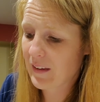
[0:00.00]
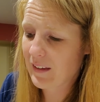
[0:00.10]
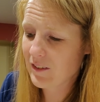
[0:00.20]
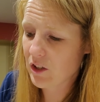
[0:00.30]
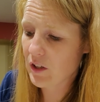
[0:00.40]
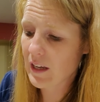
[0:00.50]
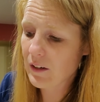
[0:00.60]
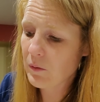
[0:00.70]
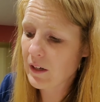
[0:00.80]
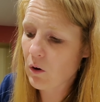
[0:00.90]
So you kind
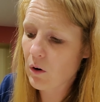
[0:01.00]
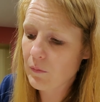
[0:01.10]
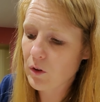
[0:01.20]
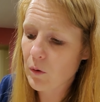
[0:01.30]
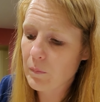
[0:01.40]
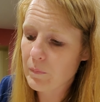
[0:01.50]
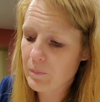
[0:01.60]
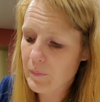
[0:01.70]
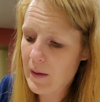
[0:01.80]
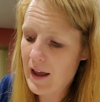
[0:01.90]
of want to go
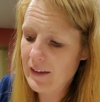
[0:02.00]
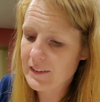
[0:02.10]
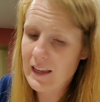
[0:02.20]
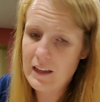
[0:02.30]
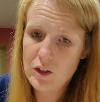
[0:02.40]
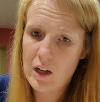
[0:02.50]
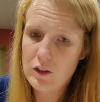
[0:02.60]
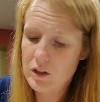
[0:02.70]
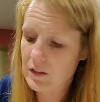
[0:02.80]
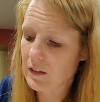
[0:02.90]
past that dot
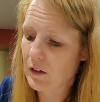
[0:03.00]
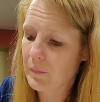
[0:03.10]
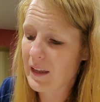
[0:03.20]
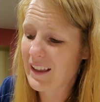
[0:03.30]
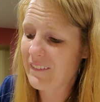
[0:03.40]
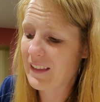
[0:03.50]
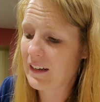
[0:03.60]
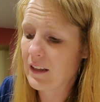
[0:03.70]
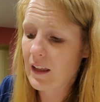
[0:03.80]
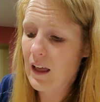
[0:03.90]
just a little bit, and
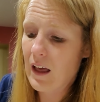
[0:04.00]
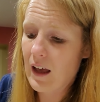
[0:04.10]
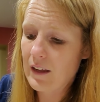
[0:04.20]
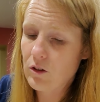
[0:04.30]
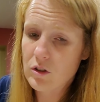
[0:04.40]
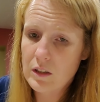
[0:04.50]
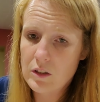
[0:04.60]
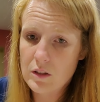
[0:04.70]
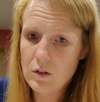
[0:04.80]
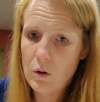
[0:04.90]
then I usually
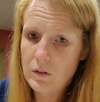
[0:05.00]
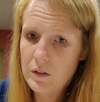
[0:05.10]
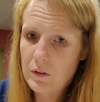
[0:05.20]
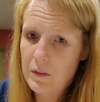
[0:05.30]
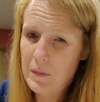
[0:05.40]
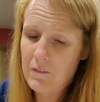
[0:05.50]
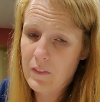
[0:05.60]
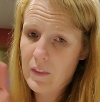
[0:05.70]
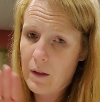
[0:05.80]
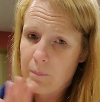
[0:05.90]
just hold it with my
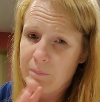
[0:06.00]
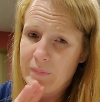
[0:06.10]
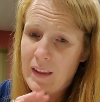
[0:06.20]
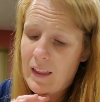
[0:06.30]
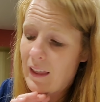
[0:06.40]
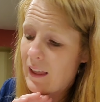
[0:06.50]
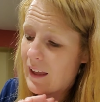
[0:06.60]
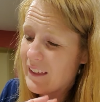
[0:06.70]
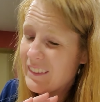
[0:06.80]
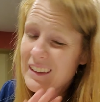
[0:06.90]
thumb.
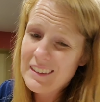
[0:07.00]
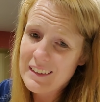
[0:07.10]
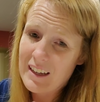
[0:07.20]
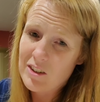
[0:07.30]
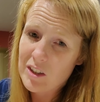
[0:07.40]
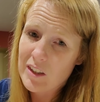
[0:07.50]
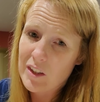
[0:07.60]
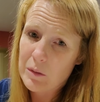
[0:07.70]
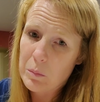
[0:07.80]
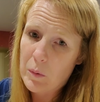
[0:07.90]
And this is actually a
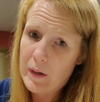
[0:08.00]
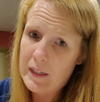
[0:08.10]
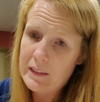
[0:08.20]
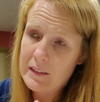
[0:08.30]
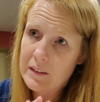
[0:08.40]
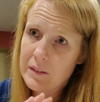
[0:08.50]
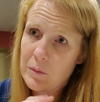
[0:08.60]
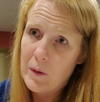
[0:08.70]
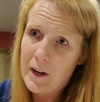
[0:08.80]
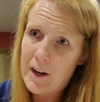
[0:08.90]
good point
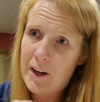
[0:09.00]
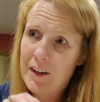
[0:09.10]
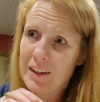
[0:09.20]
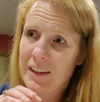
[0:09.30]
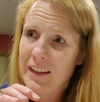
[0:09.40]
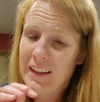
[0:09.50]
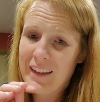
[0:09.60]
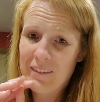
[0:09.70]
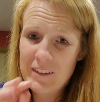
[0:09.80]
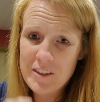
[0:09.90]
where
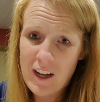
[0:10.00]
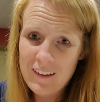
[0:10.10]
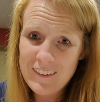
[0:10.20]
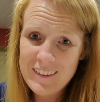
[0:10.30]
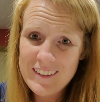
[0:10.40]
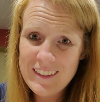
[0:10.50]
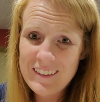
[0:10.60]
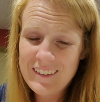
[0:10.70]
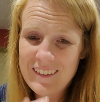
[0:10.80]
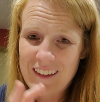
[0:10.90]
if a child's
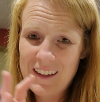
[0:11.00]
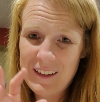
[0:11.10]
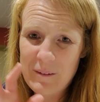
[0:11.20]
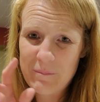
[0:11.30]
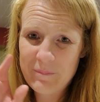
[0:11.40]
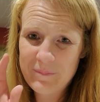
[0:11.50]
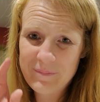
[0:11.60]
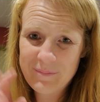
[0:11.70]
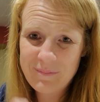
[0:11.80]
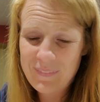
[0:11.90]

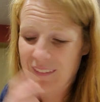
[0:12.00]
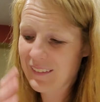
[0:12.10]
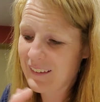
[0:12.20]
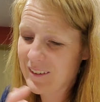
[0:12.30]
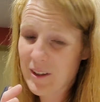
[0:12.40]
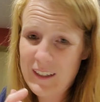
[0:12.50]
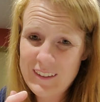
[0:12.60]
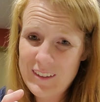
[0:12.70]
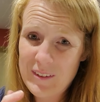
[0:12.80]
trying to do